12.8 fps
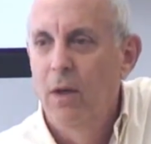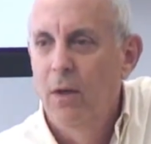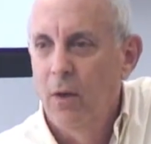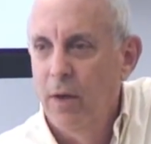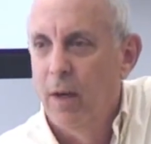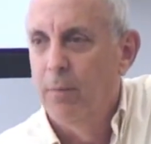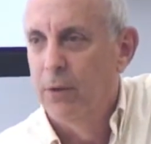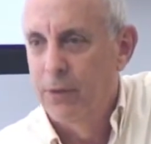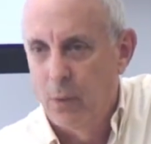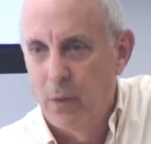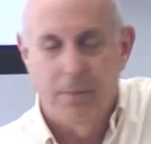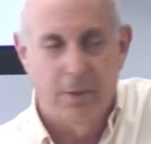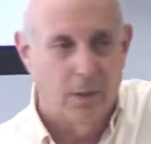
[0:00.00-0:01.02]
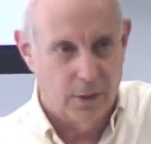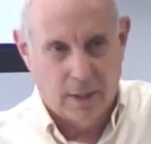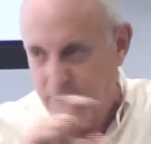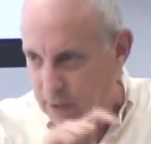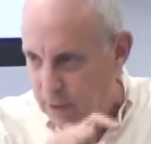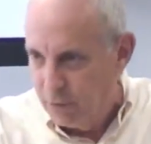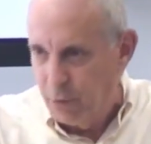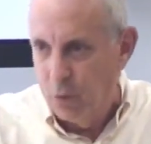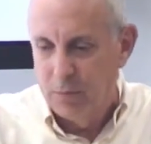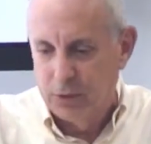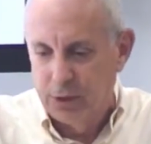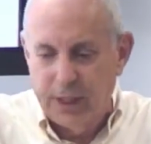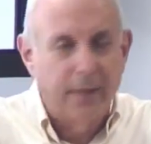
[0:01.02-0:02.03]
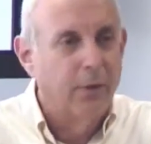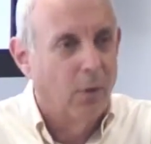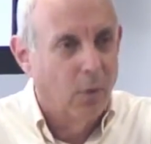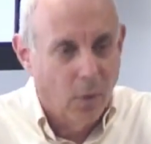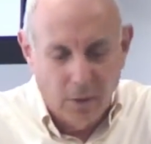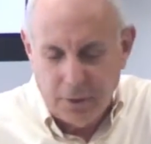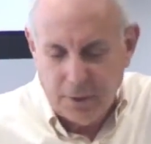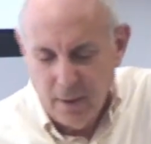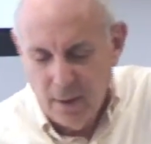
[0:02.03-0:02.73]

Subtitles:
or number 3, because you have the informal sector growth